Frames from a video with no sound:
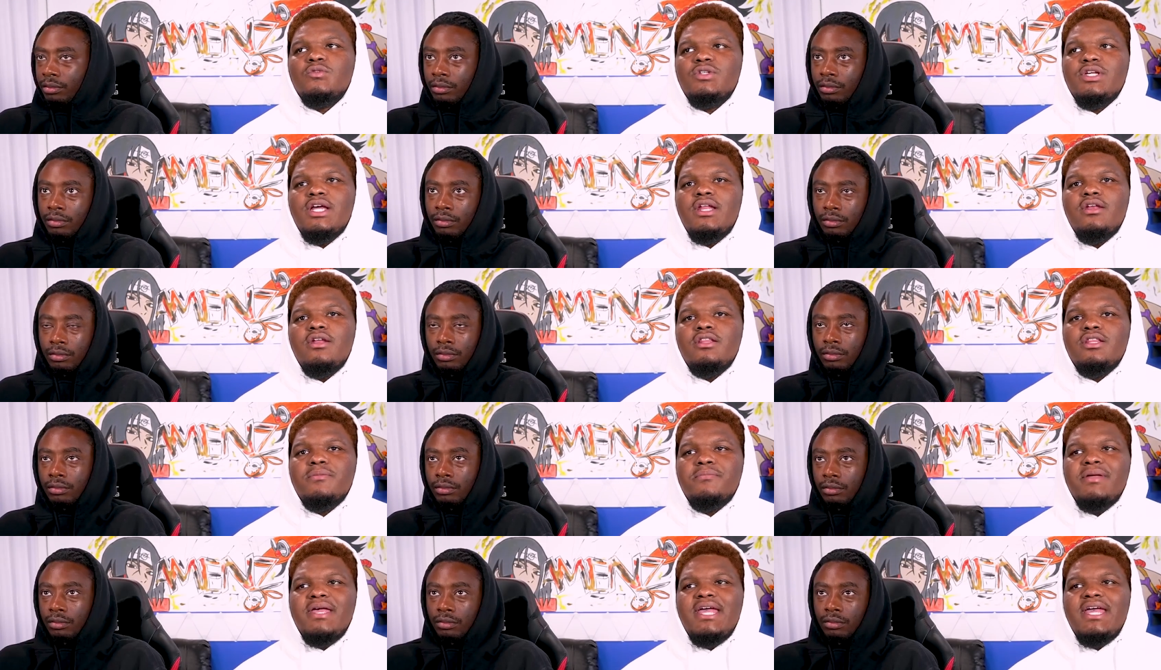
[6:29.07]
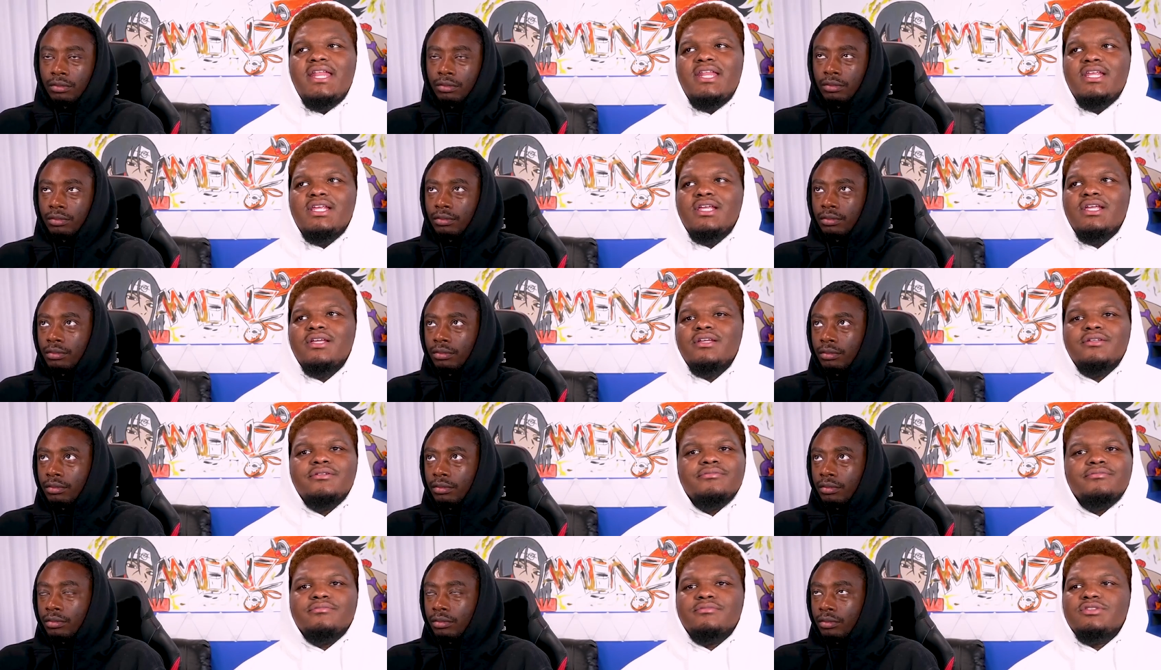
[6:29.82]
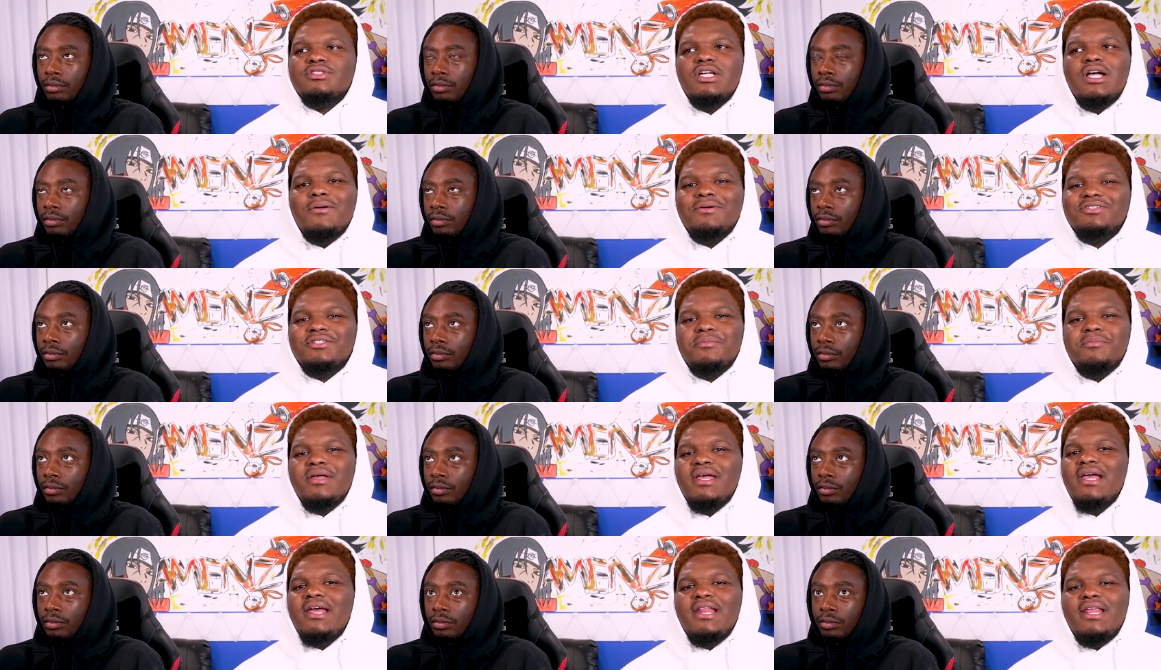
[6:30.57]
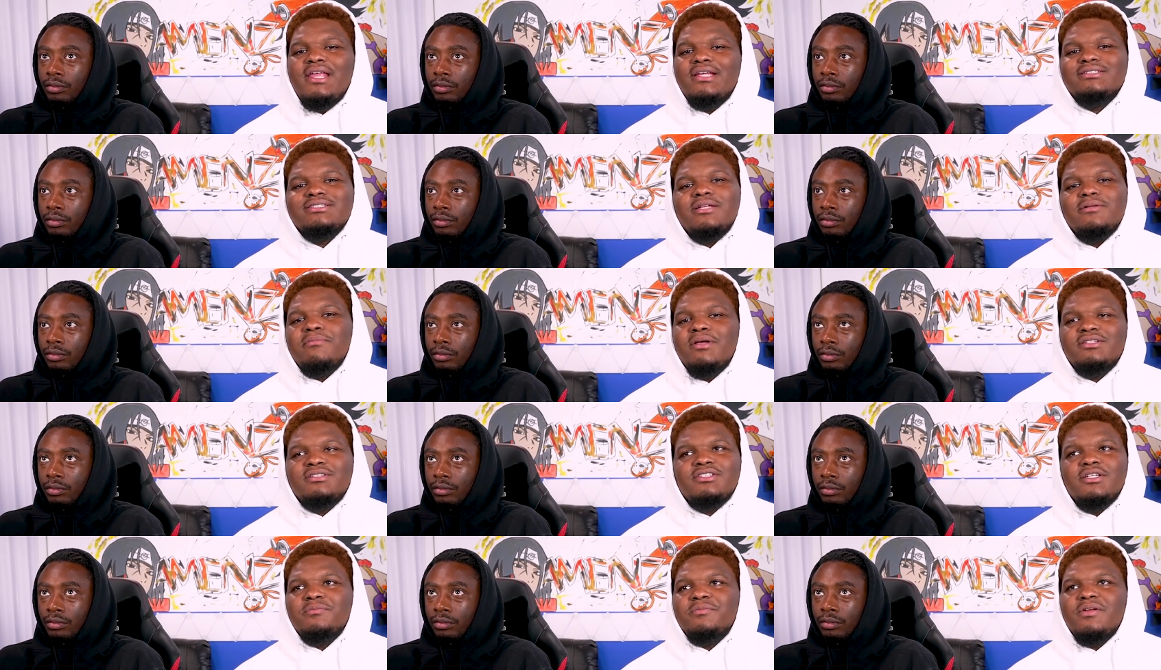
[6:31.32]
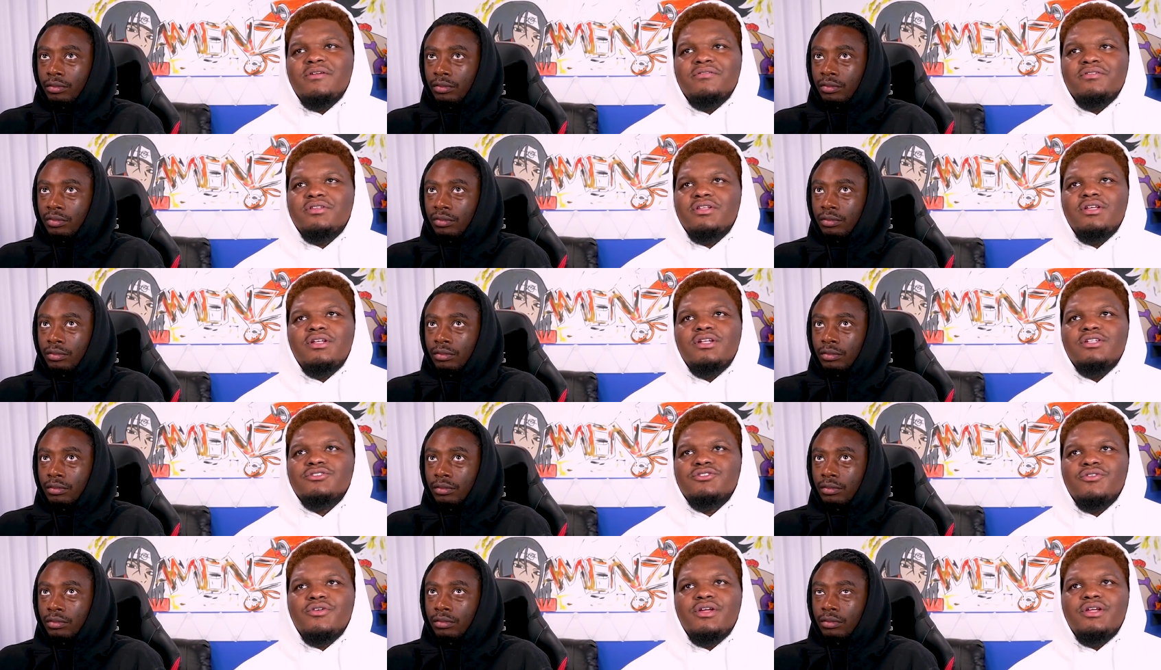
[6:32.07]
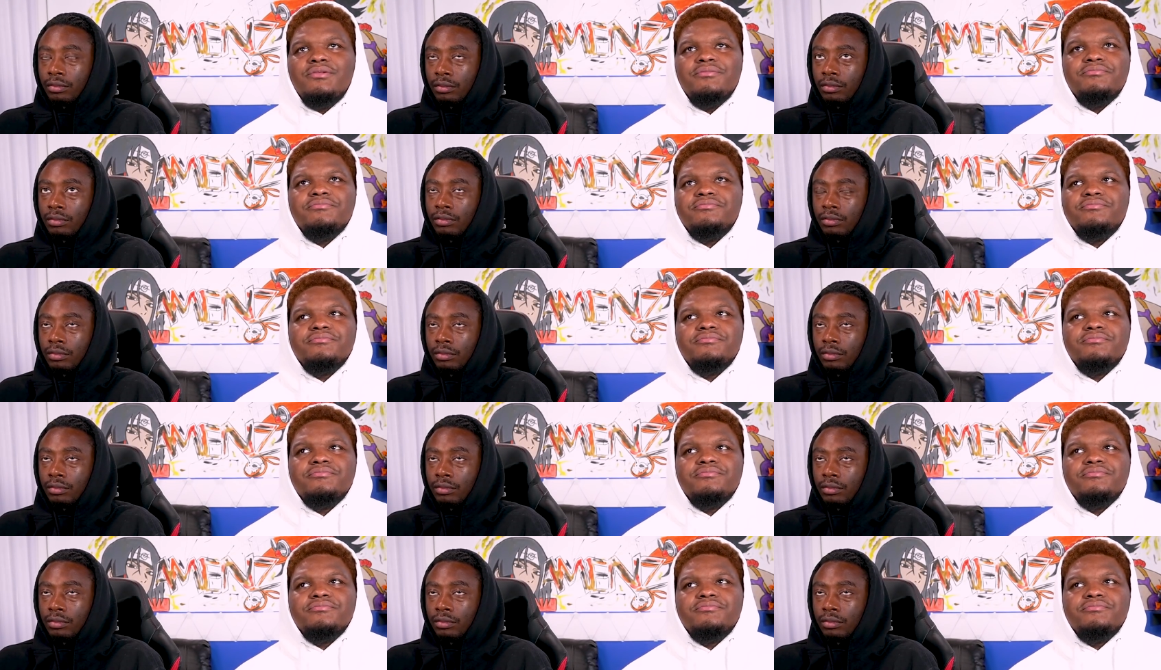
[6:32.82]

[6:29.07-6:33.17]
Speaker 1: We got another bad egg. It's always the bad eggs that mess up everything that's great.